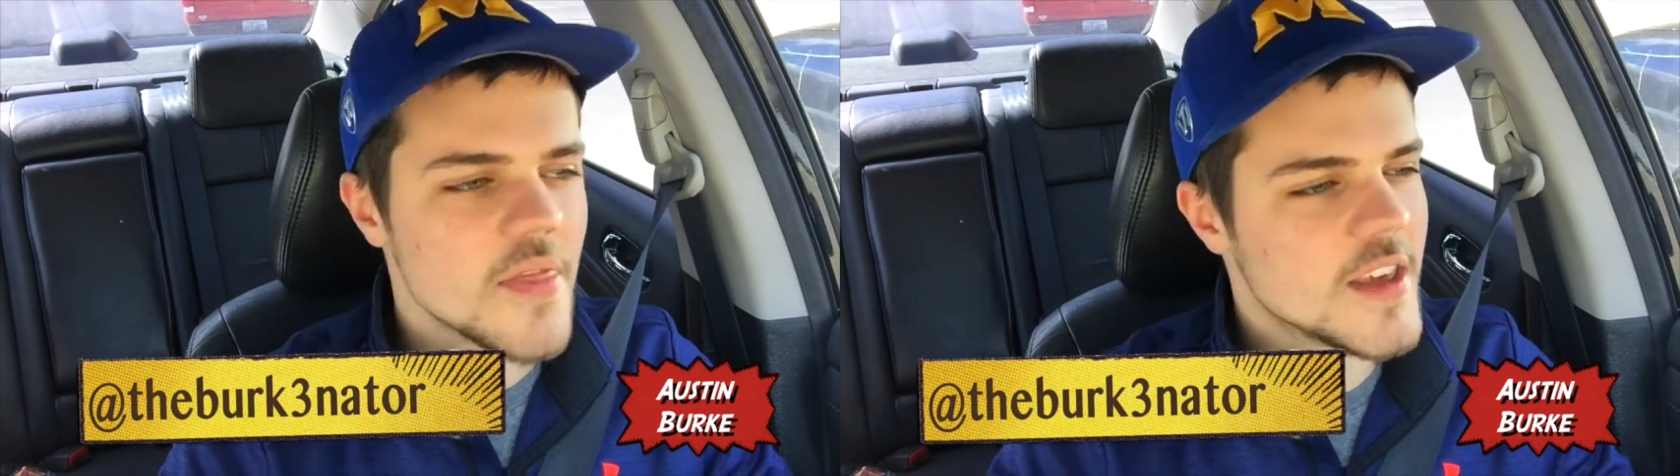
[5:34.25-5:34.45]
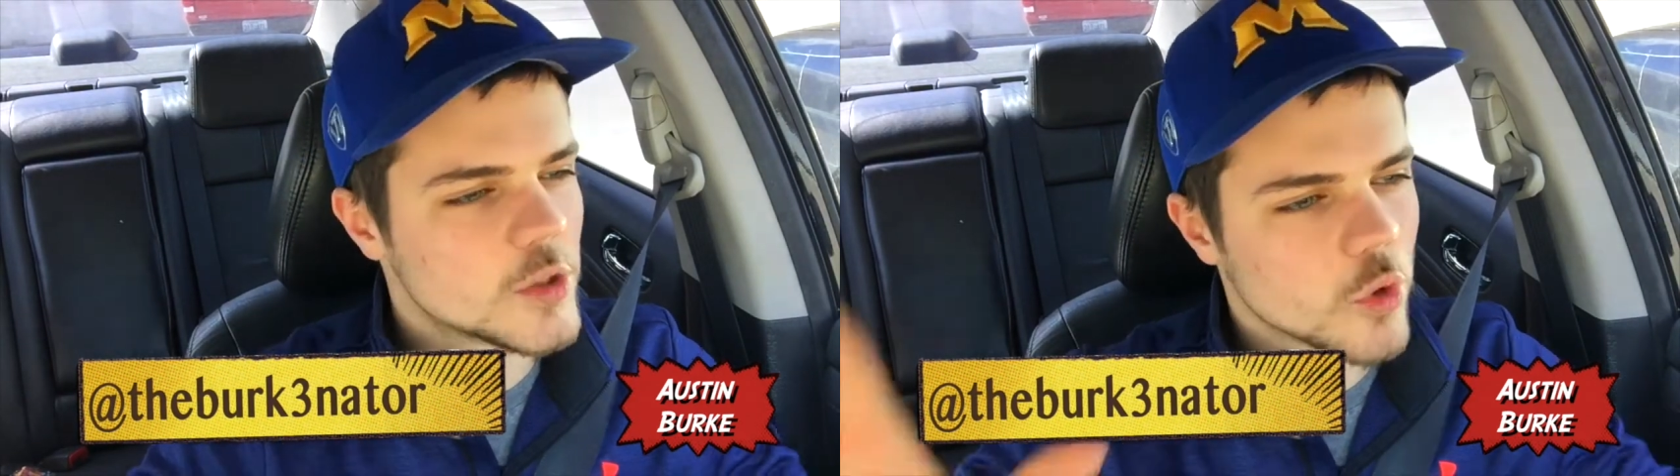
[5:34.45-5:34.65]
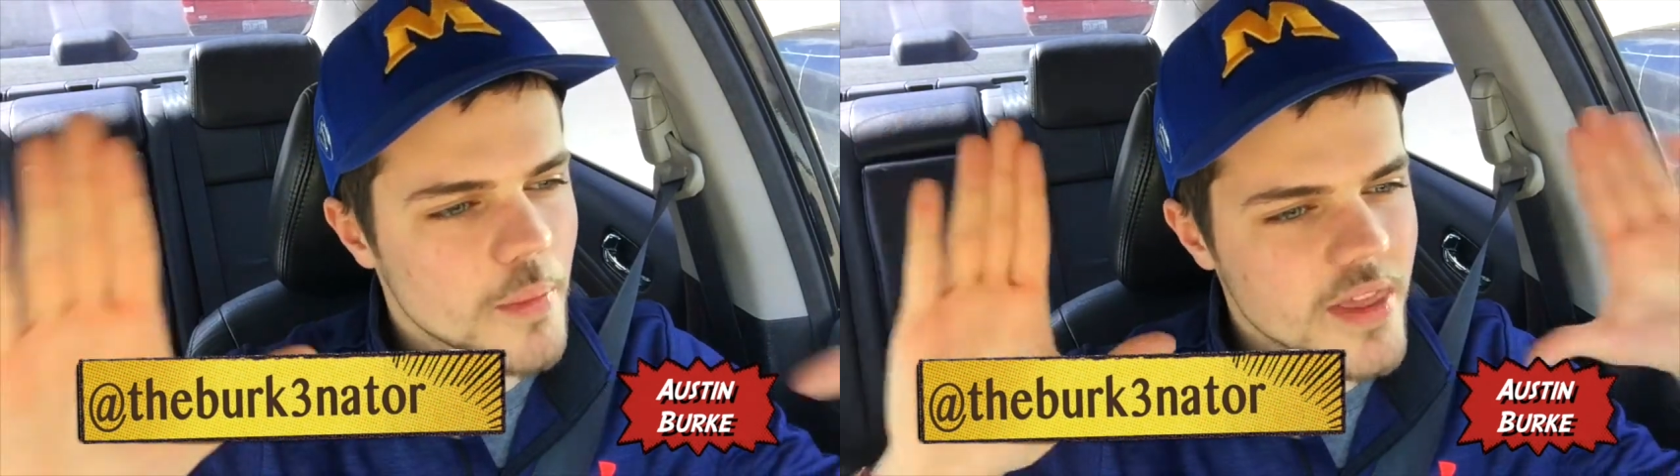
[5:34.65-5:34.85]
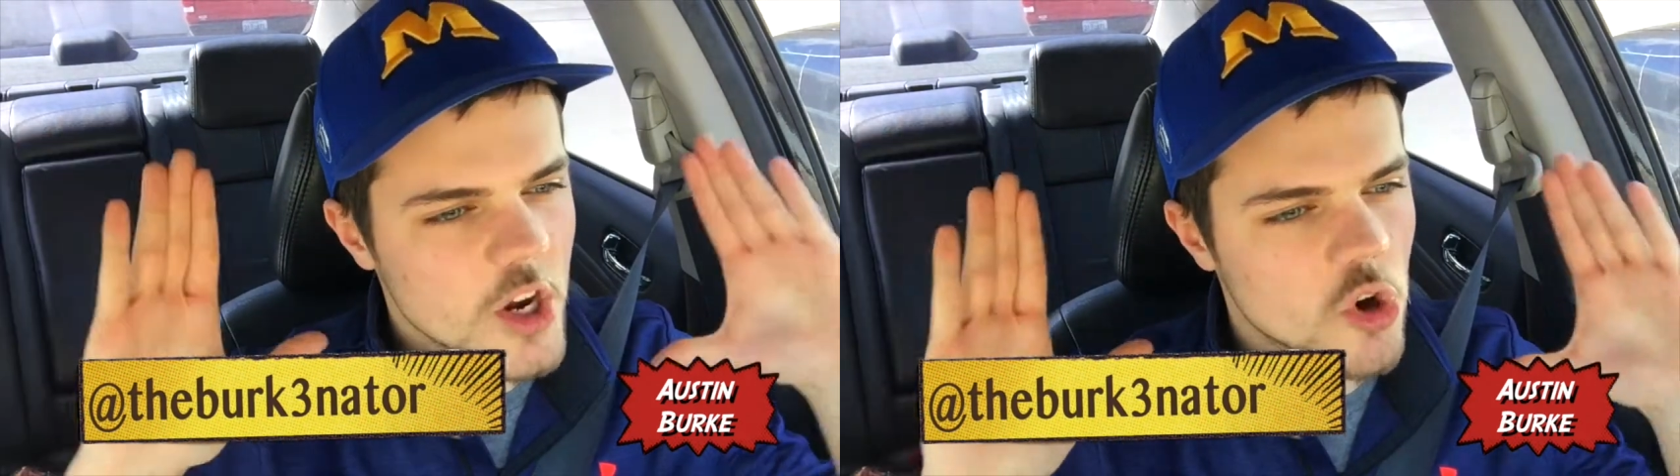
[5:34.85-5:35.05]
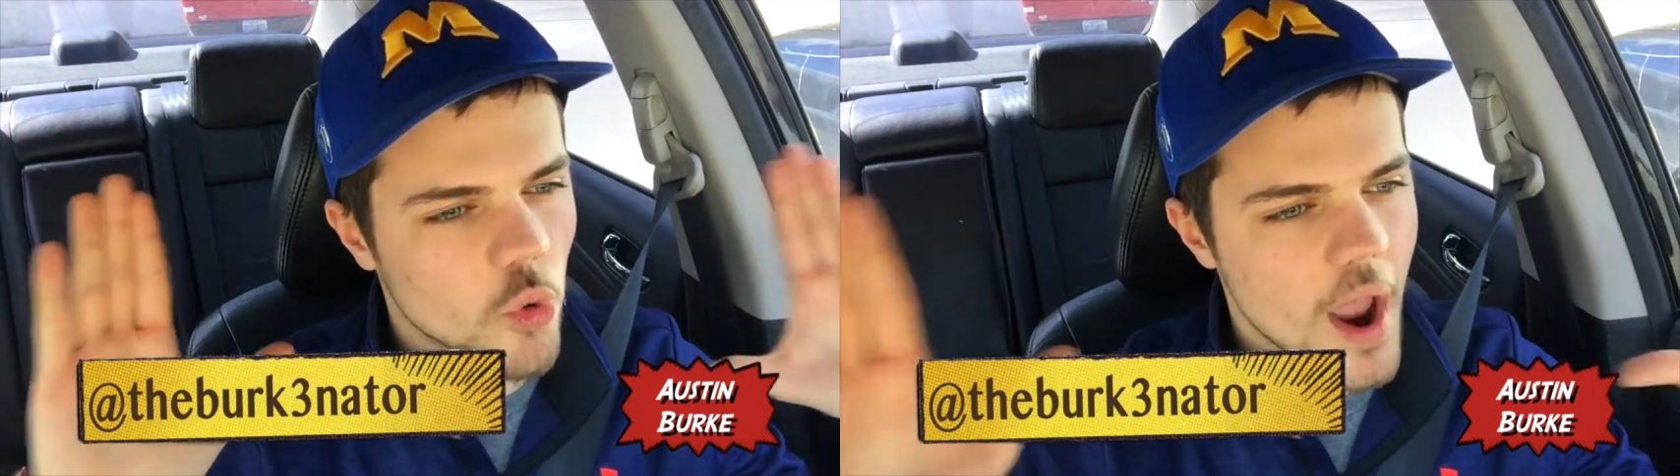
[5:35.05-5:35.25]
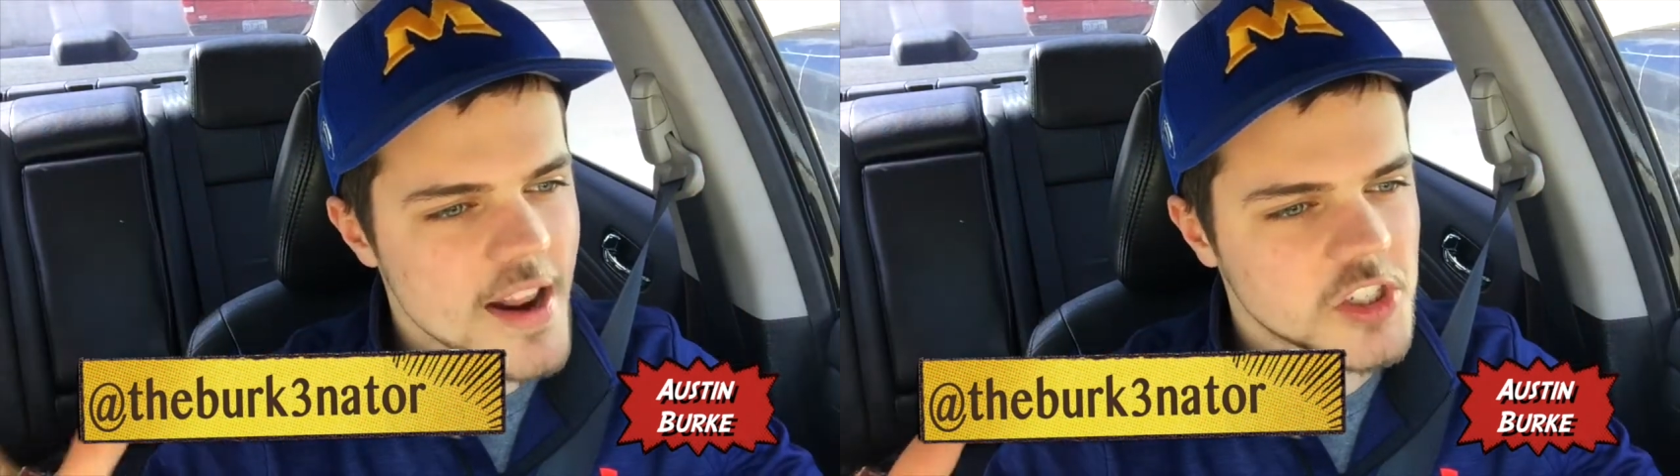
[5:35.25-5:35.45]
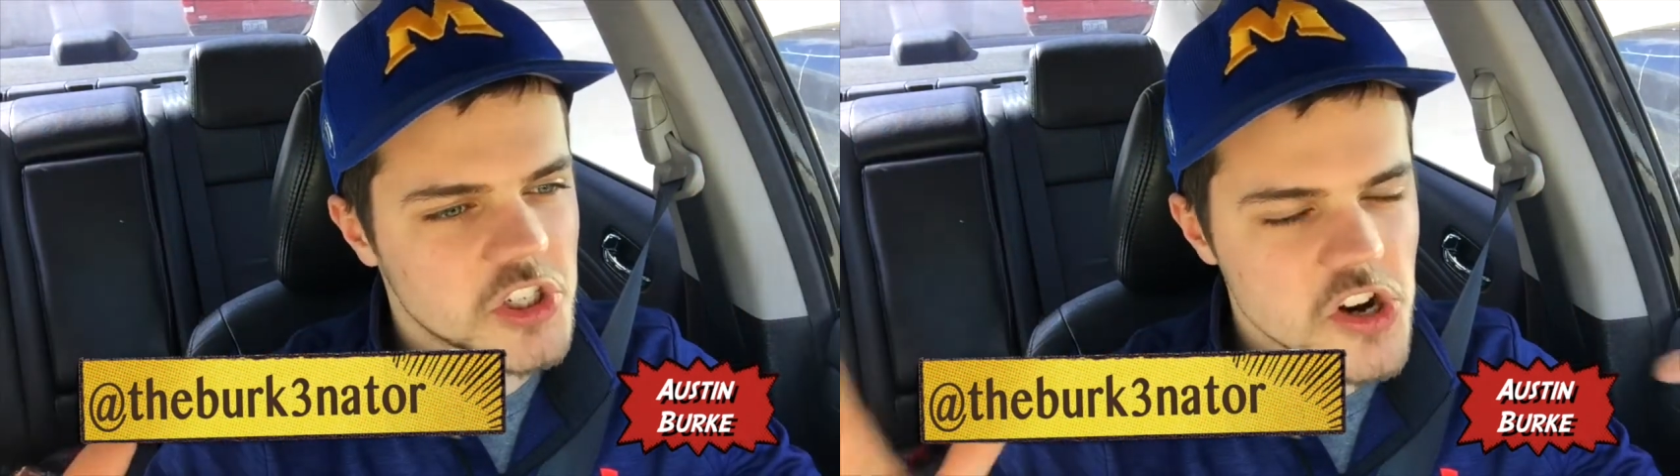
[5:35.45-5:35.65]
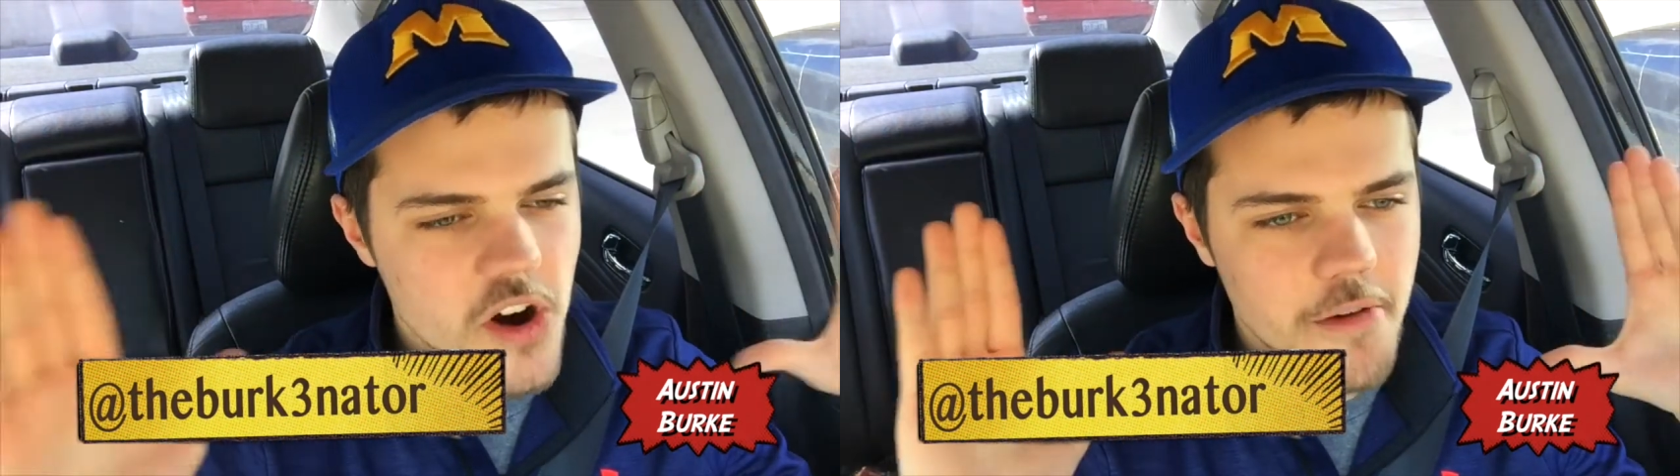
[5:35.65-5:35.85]
this will be the greatest
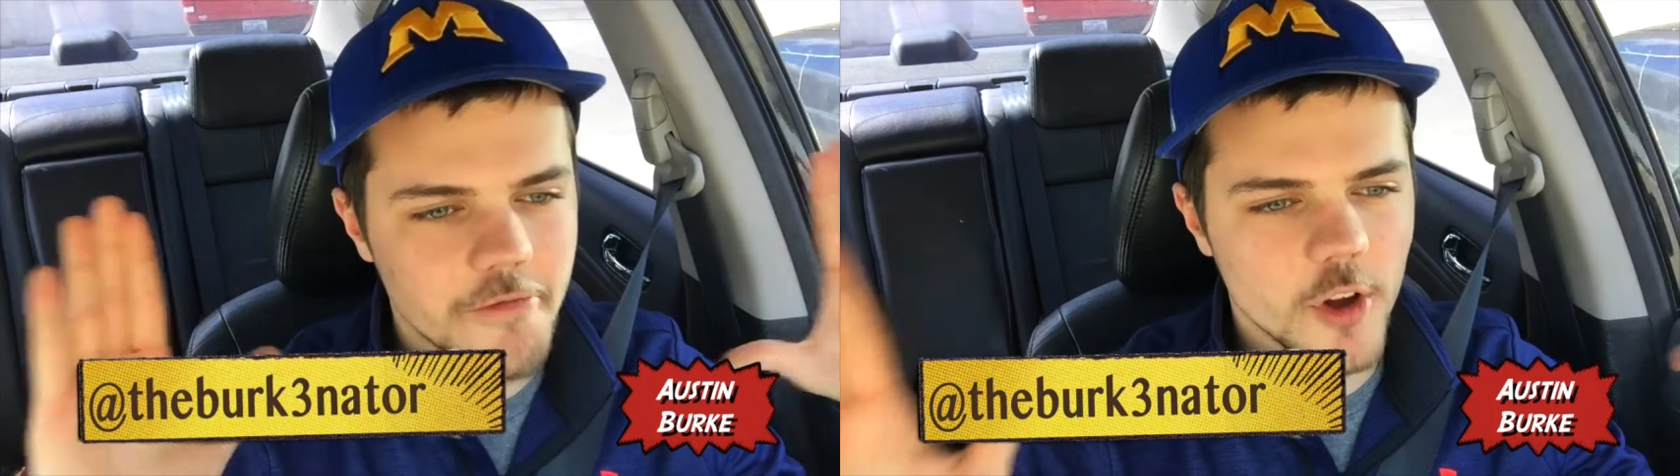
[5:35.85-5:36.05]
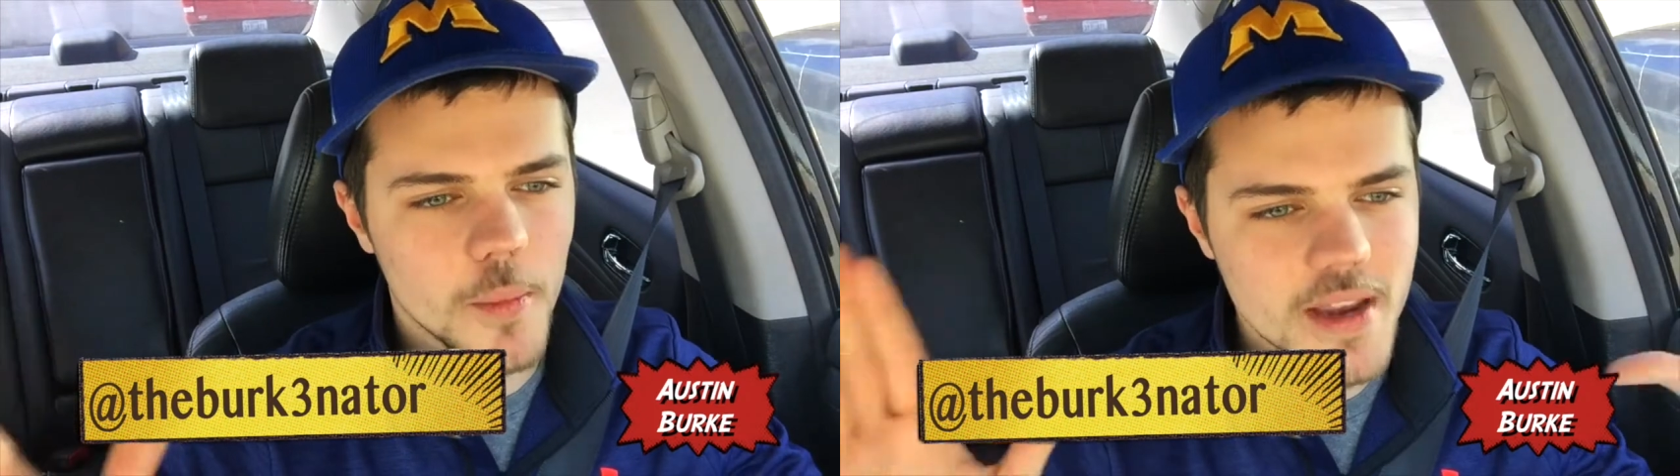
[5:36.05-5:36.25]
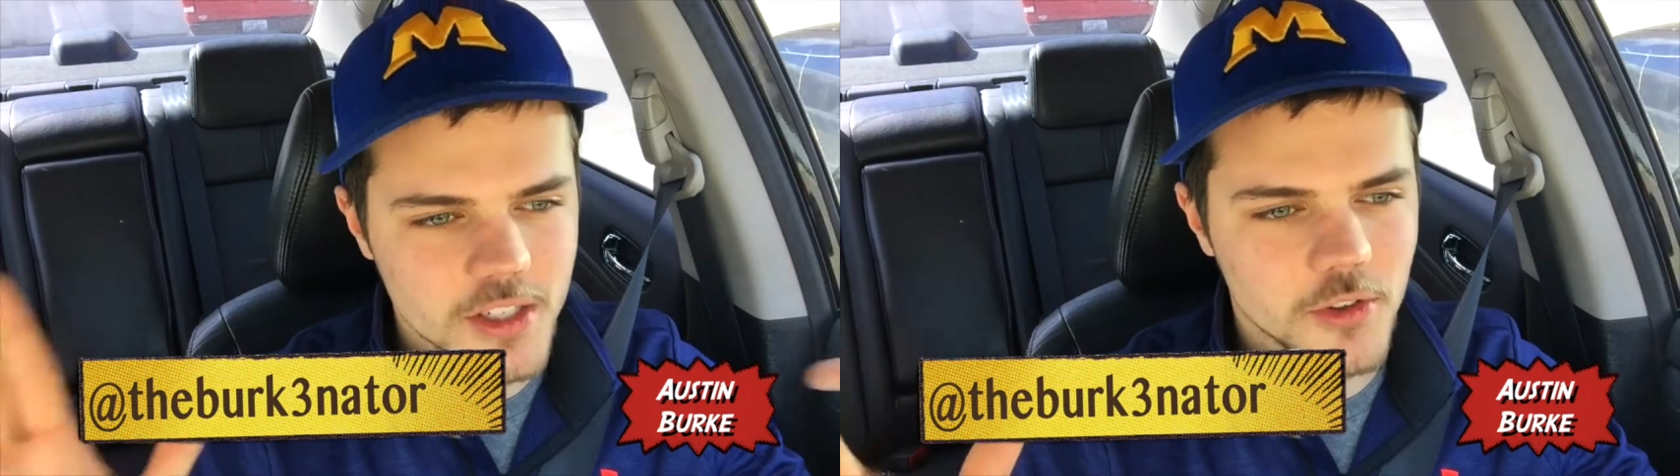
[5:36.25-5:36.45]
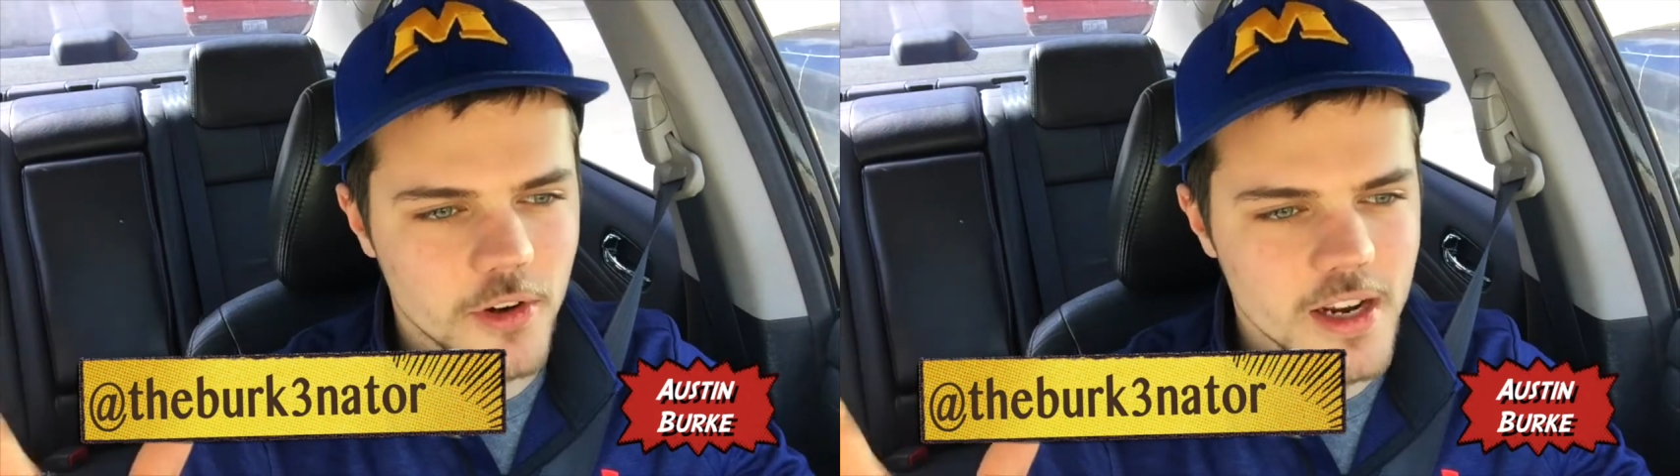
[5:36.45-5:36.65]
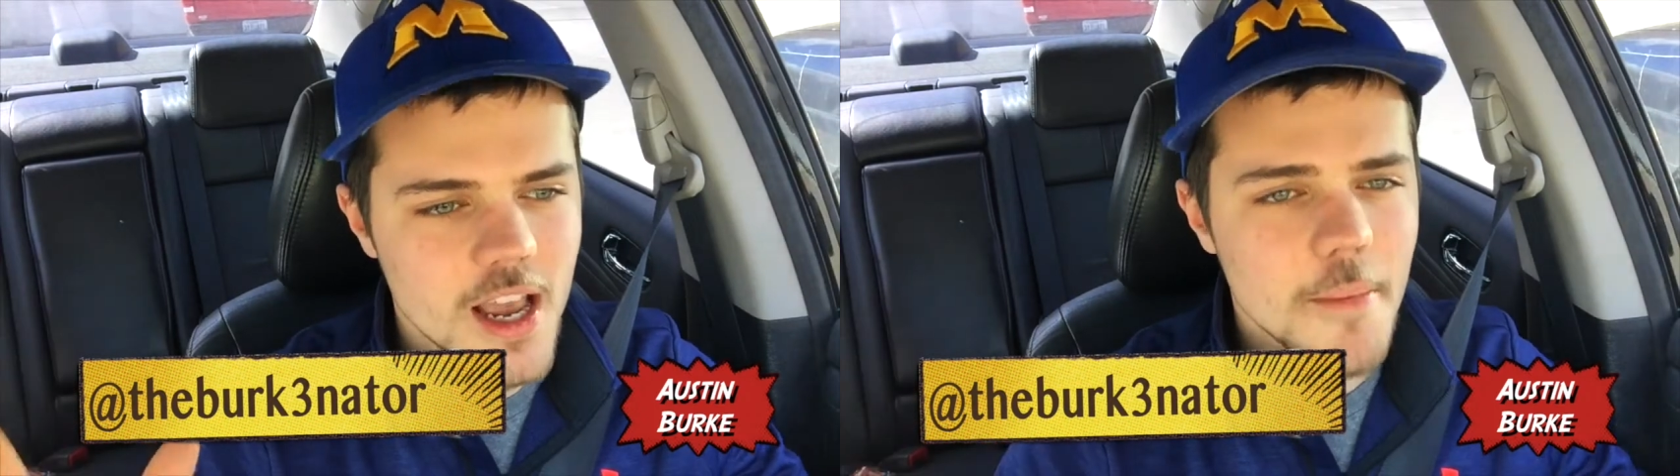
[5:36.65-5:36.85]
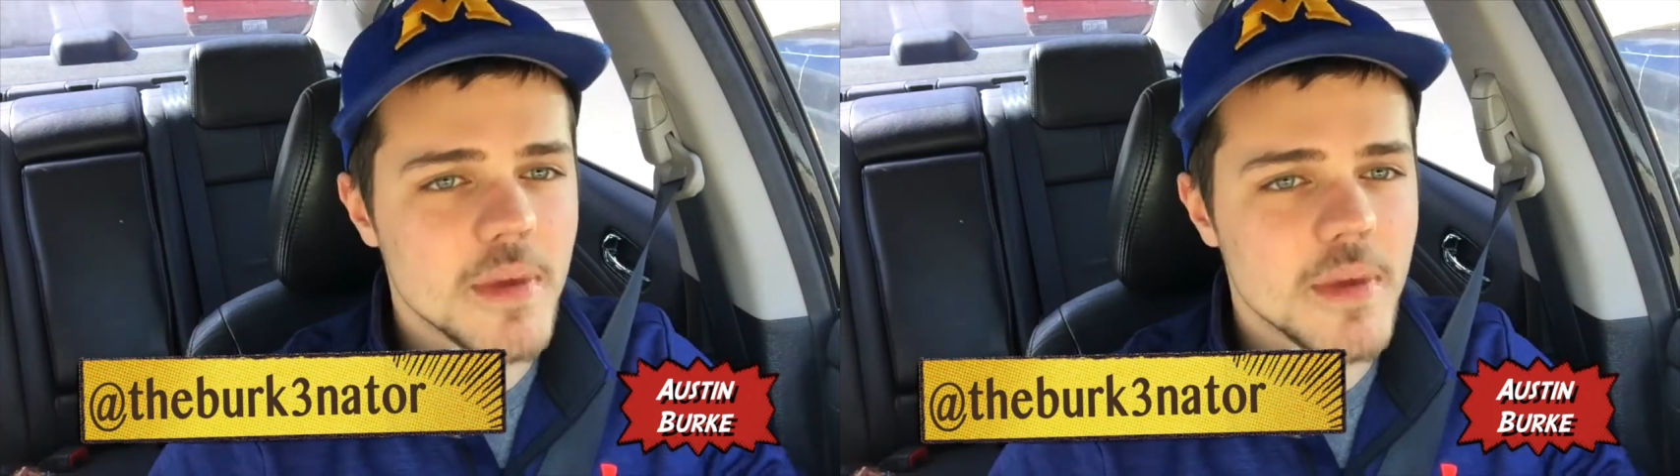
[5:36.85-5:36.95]
year in film history